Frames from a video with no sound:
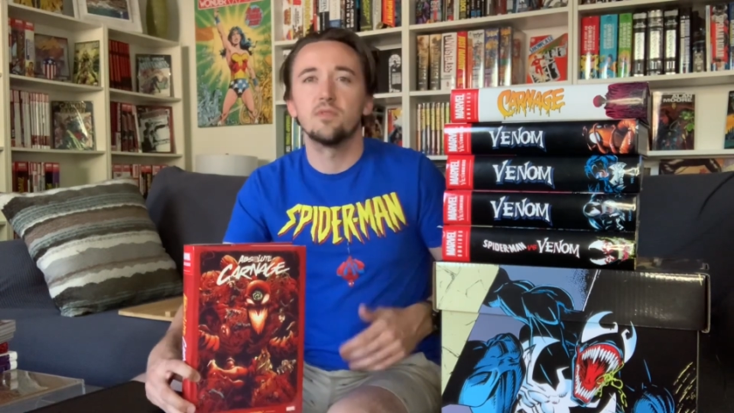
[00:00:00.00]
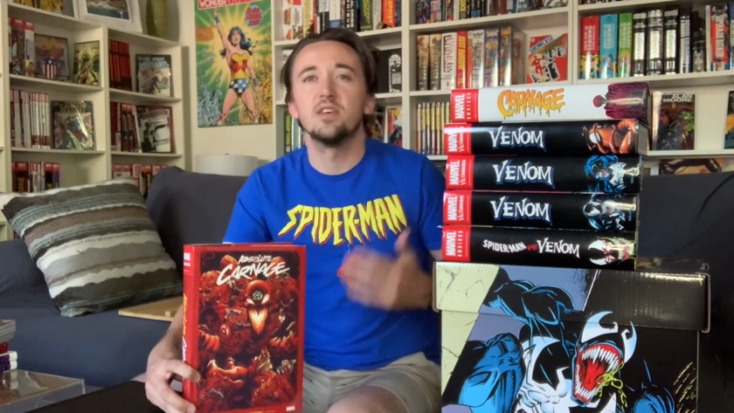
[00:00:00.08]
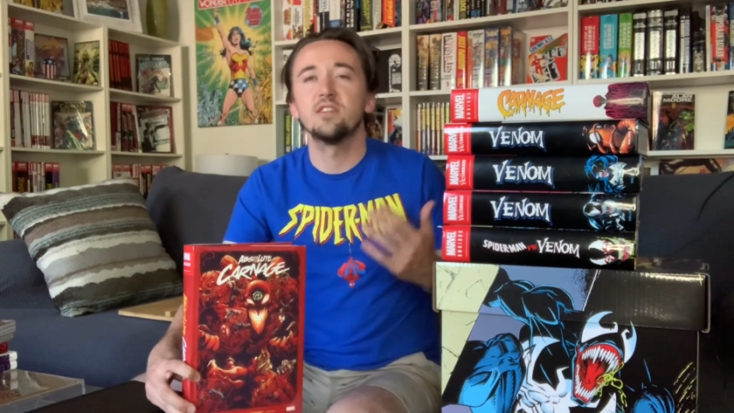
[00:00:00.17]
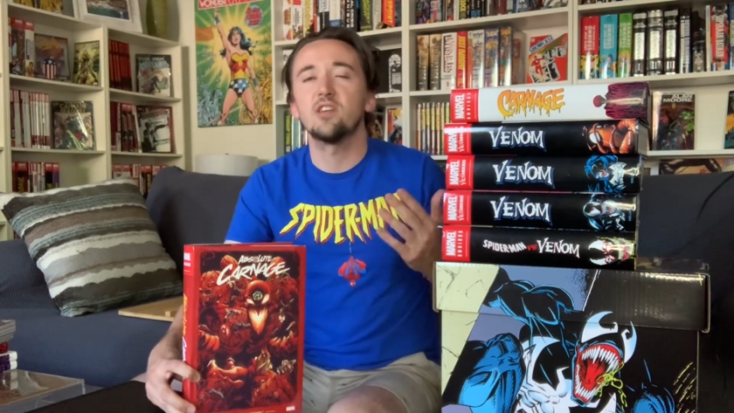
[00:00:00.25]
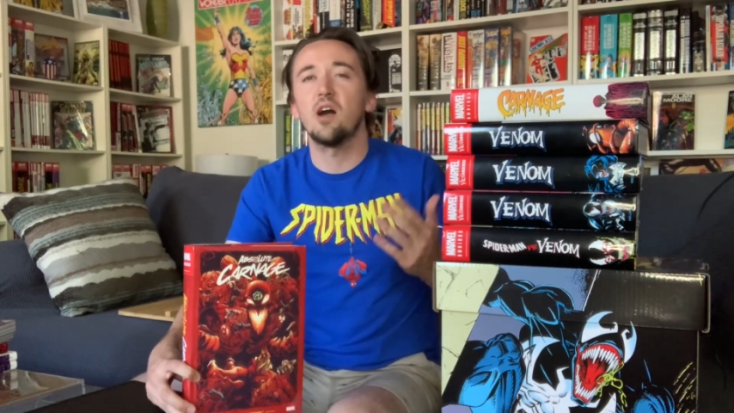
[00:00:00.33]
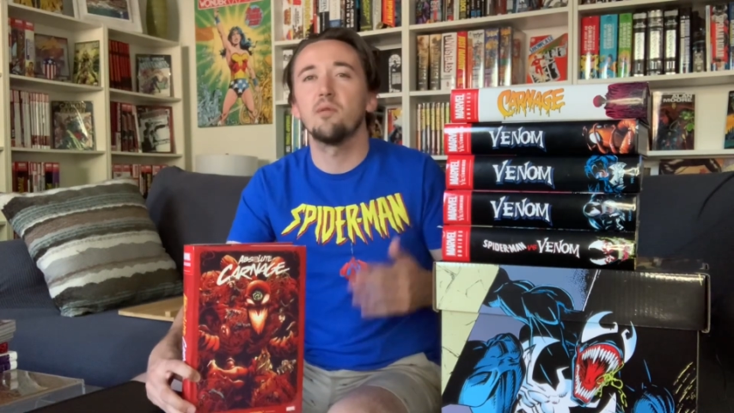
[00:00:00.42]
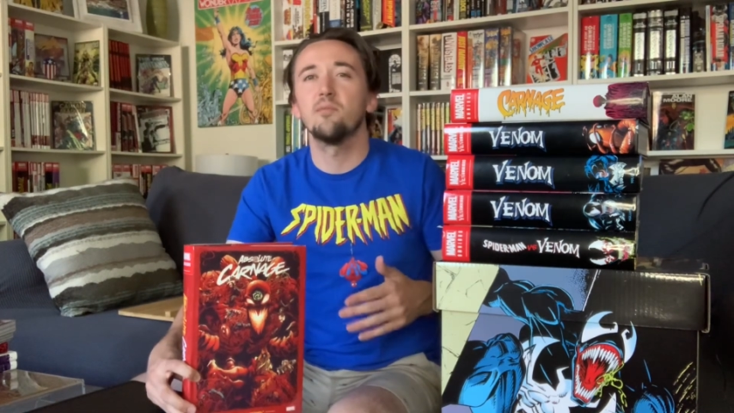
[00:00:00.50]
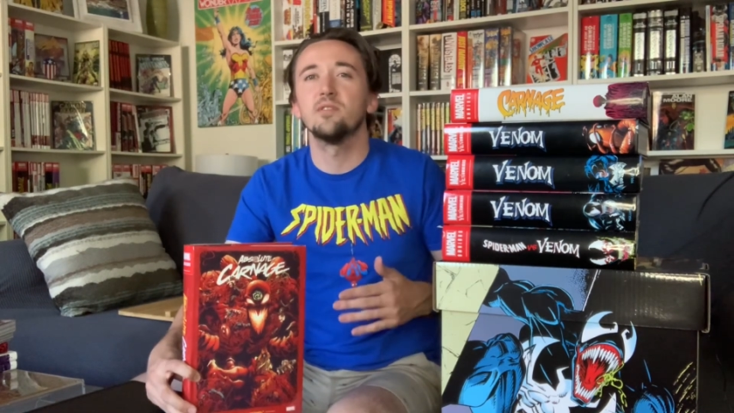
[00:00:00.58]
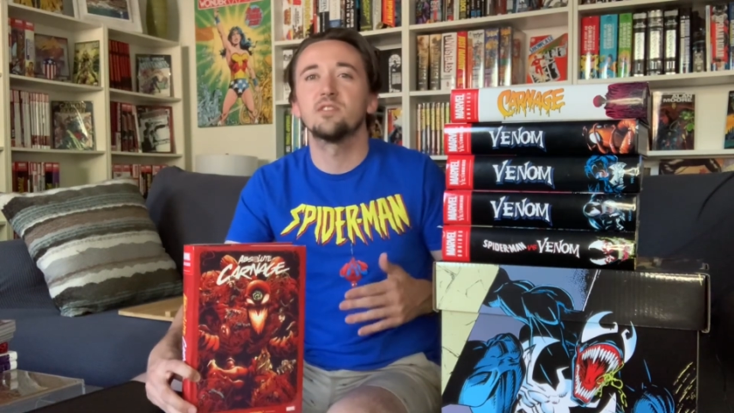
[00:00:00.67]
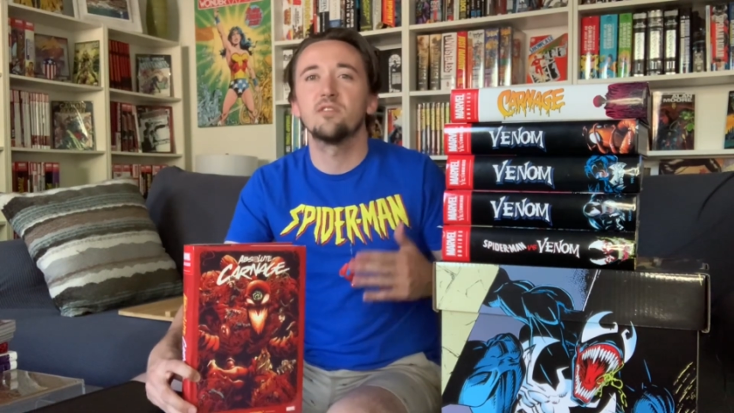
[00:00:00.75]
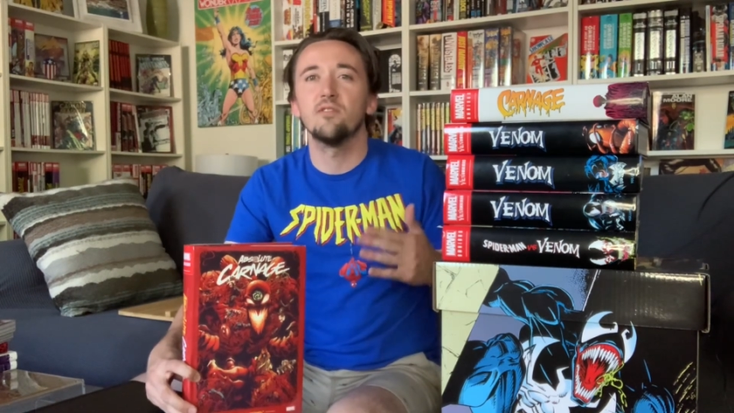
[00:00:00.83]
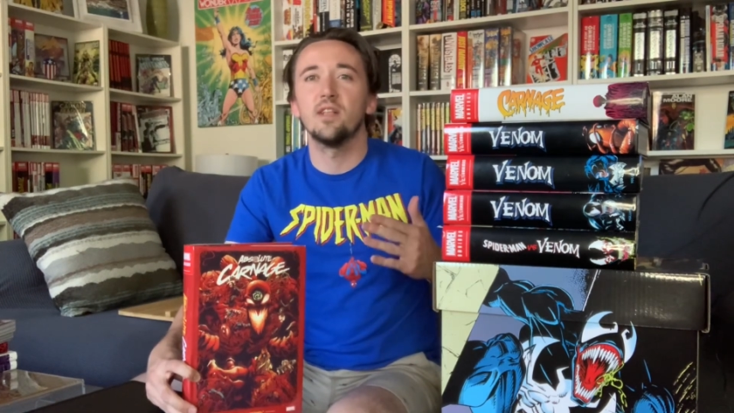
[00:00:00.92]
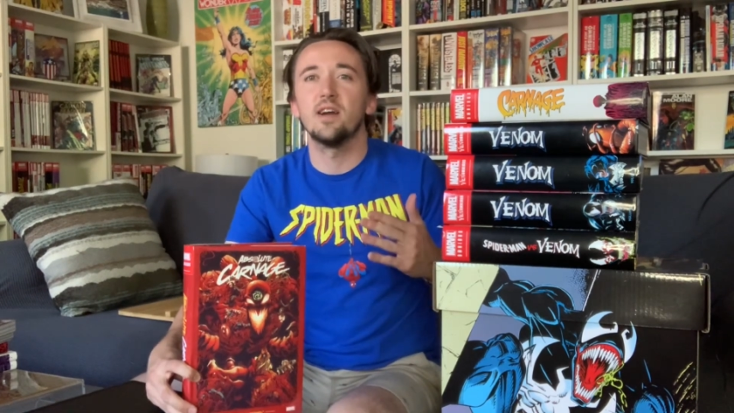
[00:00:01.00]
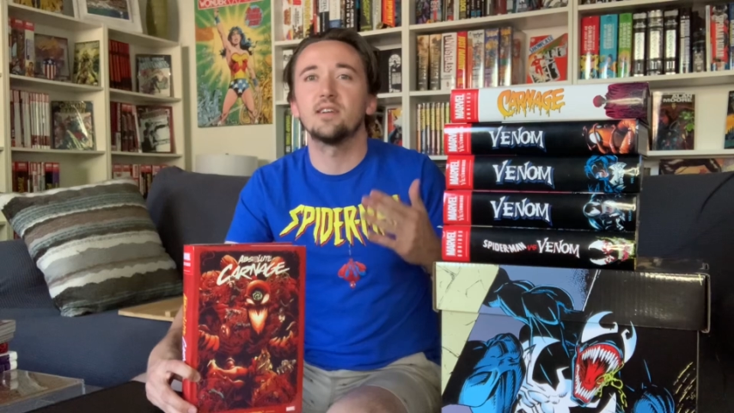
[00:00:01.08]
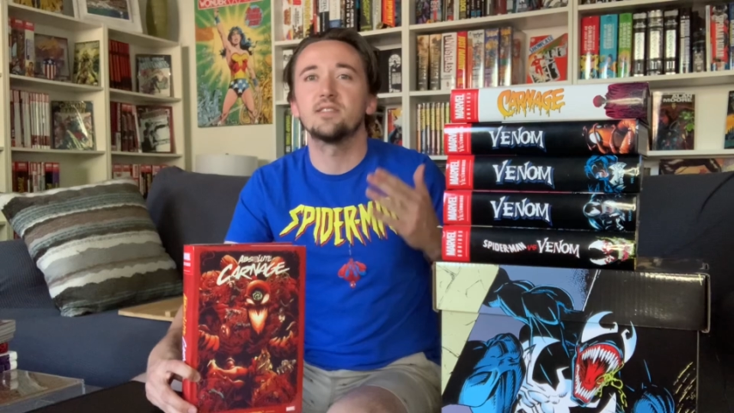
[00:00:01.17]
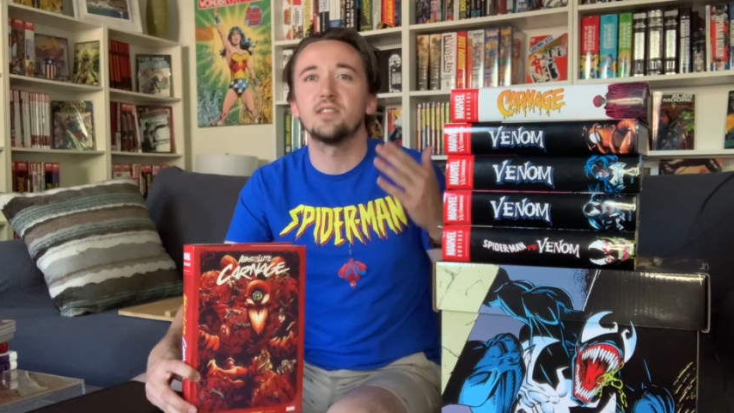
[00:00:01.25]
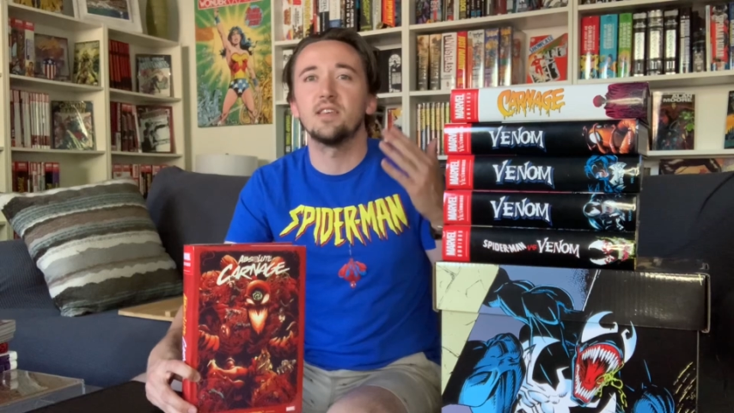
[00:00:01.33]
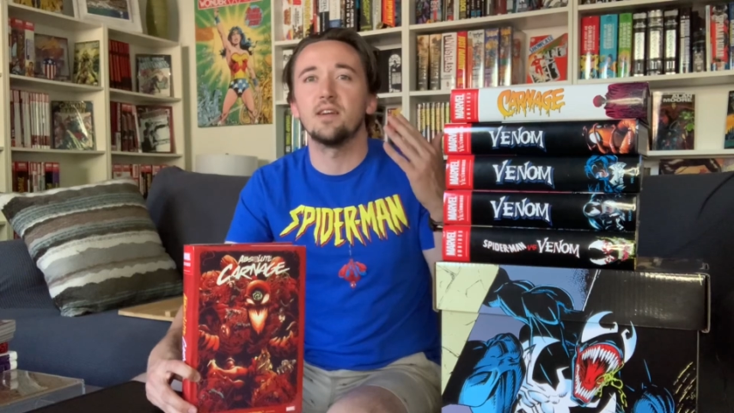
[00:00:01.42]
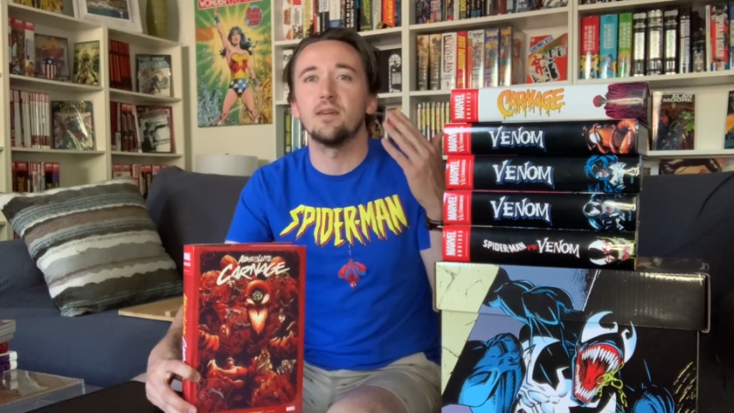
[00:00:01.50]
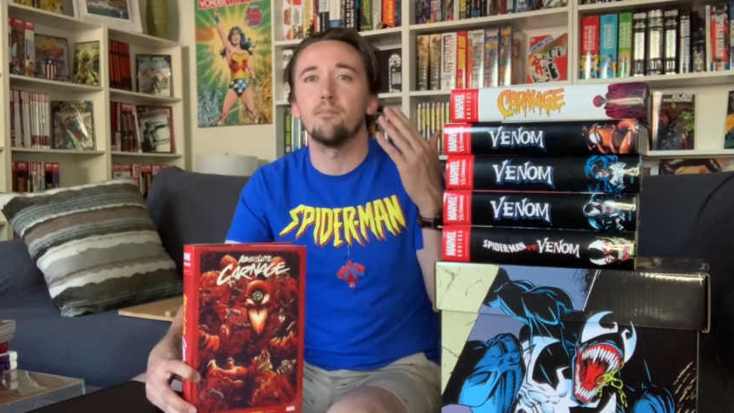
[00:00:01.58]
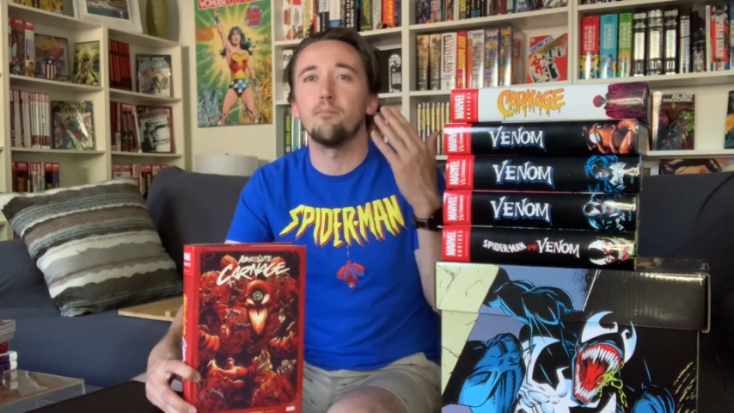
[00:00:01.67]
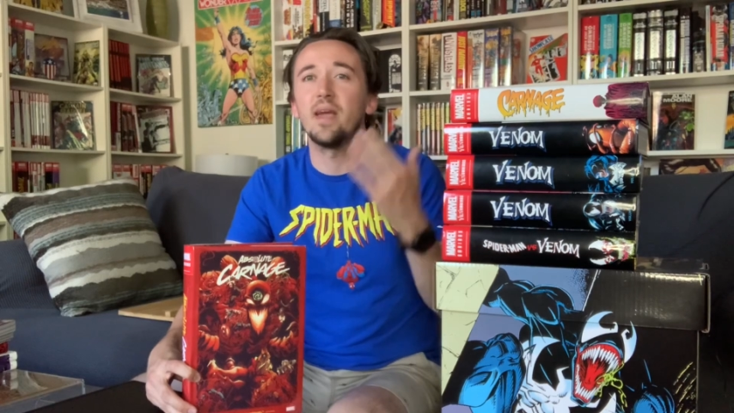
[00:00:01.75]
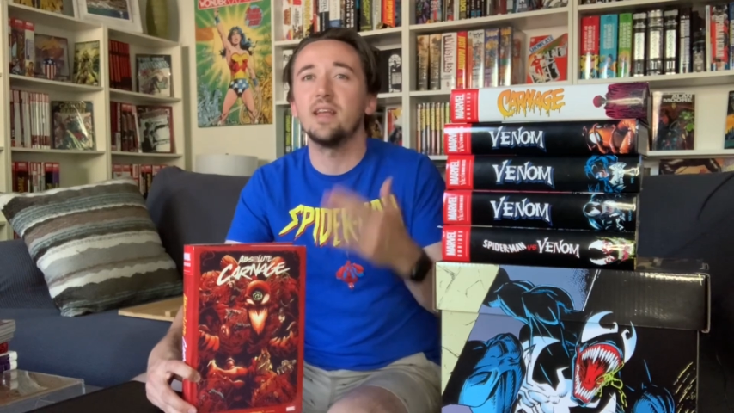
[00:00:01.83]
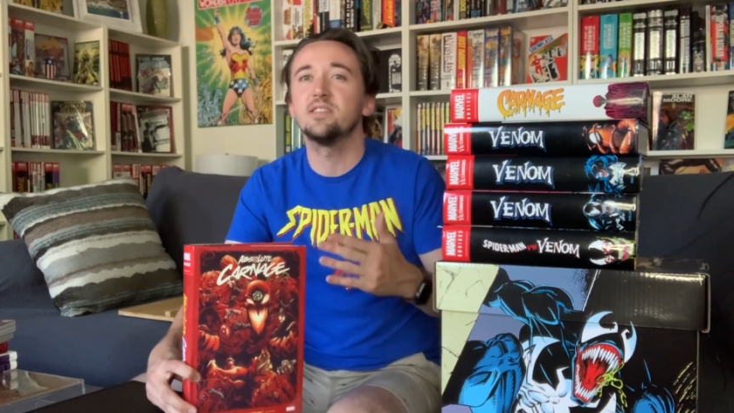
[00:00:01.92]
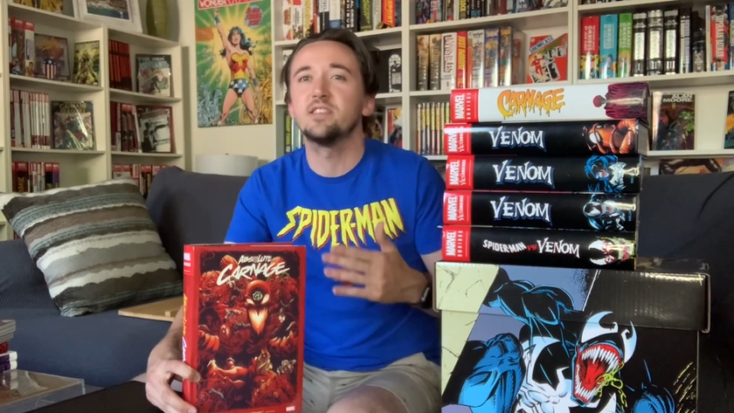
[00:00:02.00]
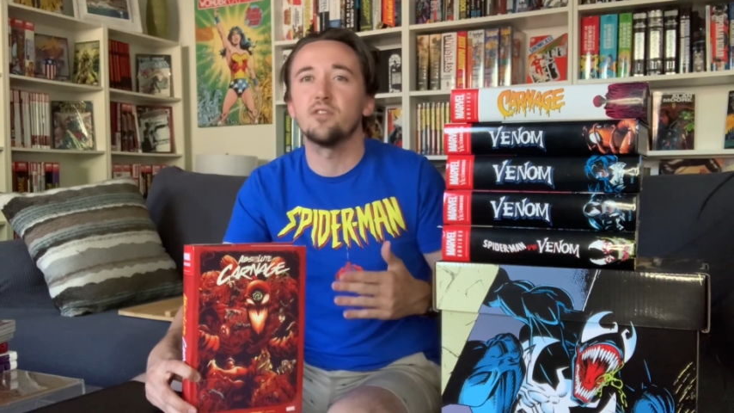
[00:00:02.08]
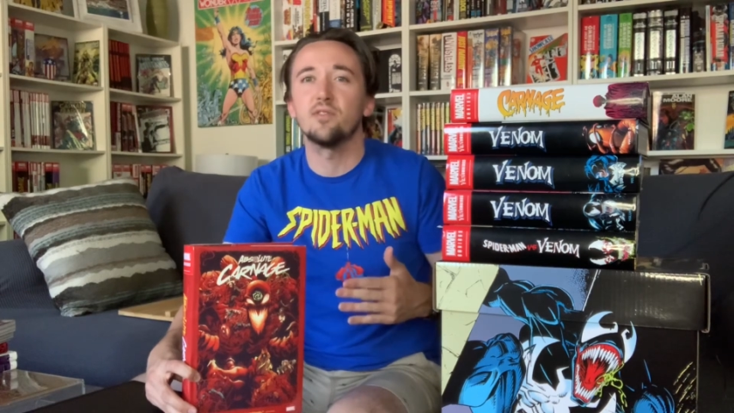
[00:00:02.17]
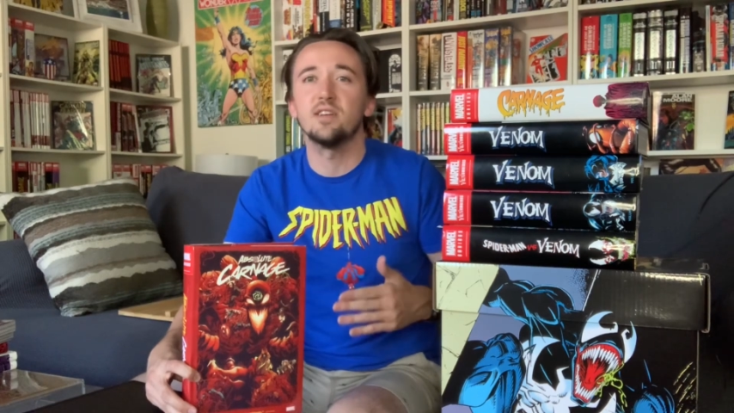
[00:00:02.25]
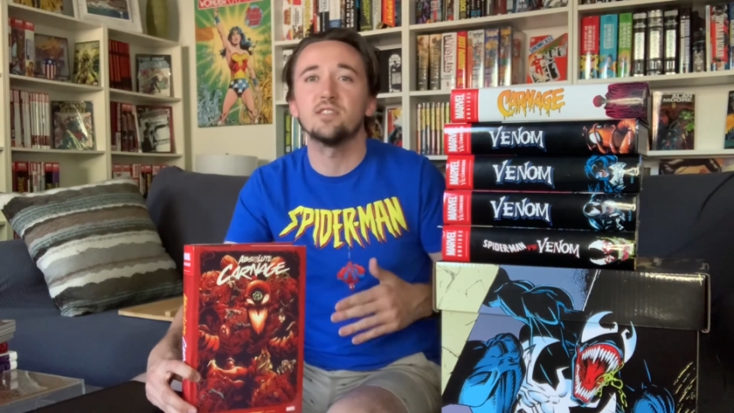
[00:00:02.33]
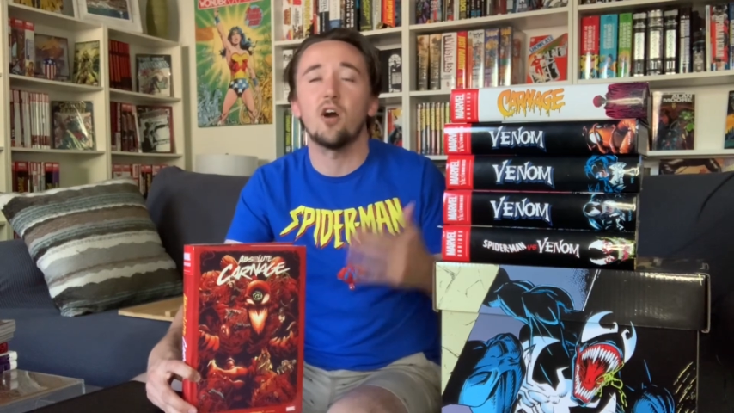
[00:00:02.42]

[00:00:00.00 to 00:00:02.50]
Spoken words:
This omnibus collects the main series,